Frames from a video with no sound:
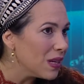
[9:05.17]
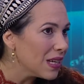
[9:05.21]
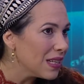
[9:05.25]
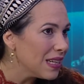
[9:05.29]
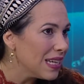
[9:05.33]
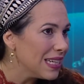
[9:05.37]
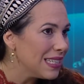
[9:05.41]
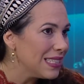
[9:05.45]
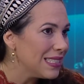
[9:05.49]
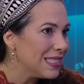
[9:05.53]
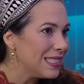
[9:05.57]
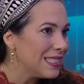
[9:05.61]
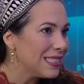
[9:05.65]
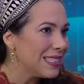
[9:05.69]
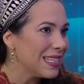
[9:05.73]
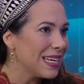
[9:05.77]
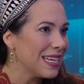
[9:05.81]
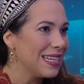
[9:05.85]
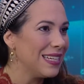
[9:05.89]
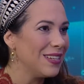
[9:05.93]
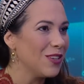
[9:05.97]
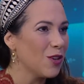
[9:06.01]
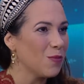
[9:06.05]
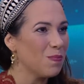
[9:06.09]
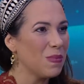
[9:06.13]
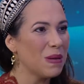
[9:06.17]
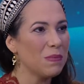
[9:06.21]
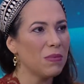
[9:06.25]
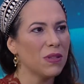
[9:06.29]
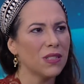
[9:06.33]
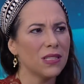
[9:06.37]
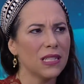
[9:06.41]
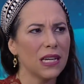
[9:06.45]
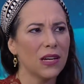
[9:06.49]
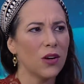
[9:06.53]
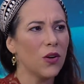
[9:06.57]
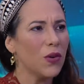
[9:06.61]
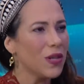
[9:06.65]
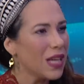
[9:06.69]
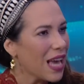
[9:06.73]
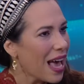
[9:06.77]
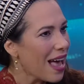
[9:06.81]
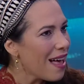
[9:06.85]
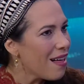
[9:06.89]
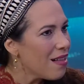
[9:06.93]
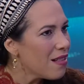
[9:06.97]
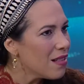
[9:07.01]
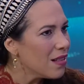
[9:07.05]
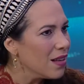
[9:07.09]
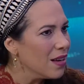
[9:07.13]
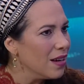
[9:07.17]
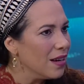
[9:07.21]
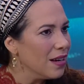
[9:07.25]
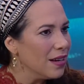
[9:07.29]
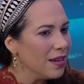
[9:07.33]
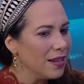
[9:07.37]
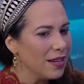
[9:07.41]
It's people say, oh, Yael,